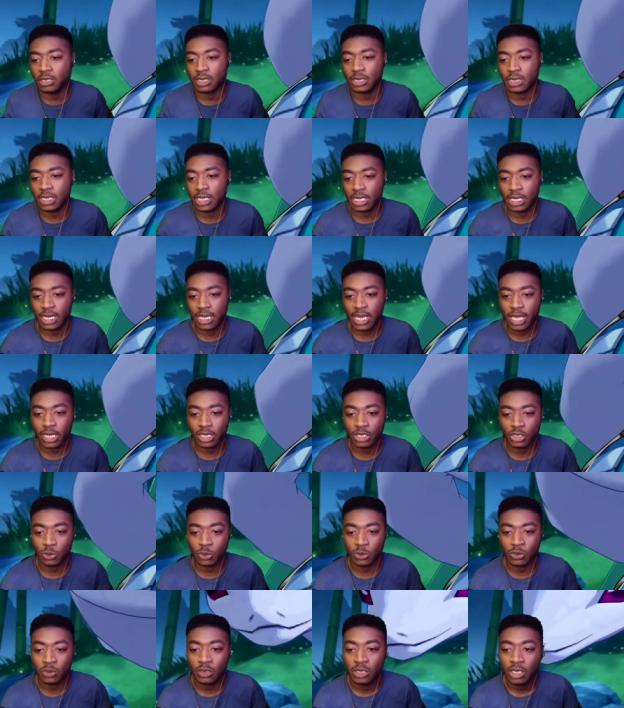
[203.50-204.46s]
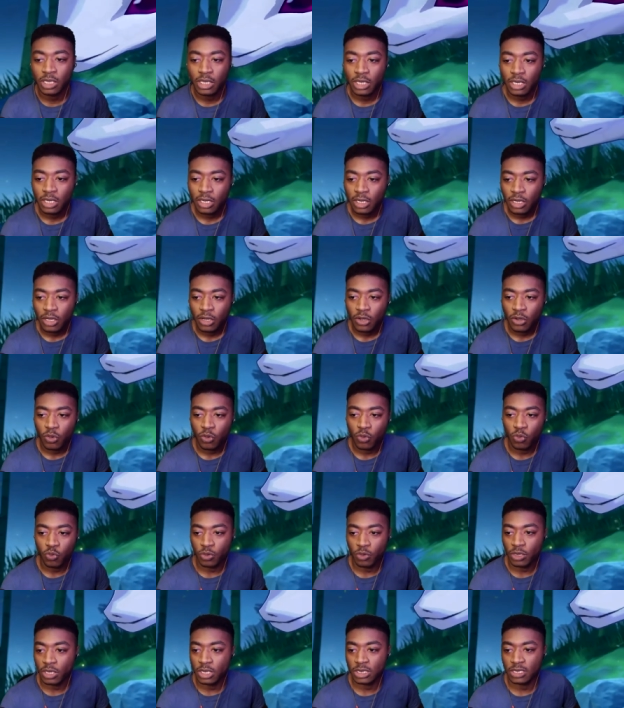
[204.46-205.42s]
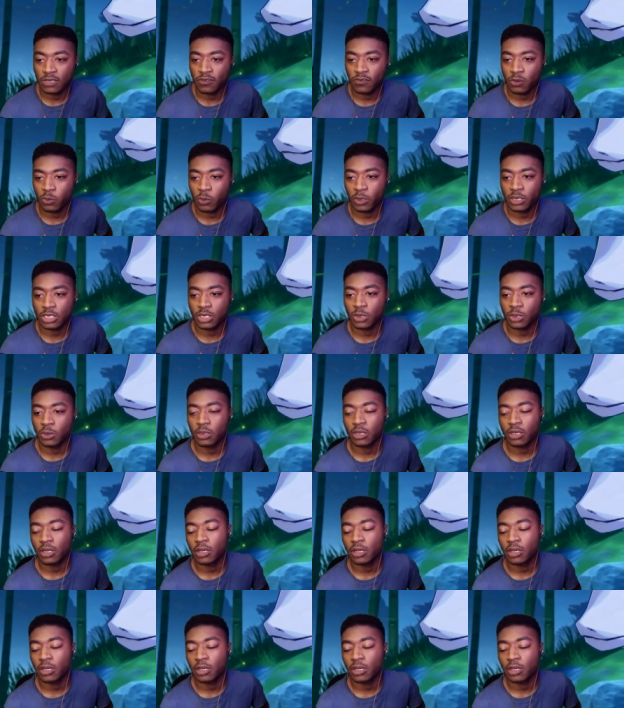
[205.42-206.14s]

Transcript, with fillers: It's like an actual reason for what's going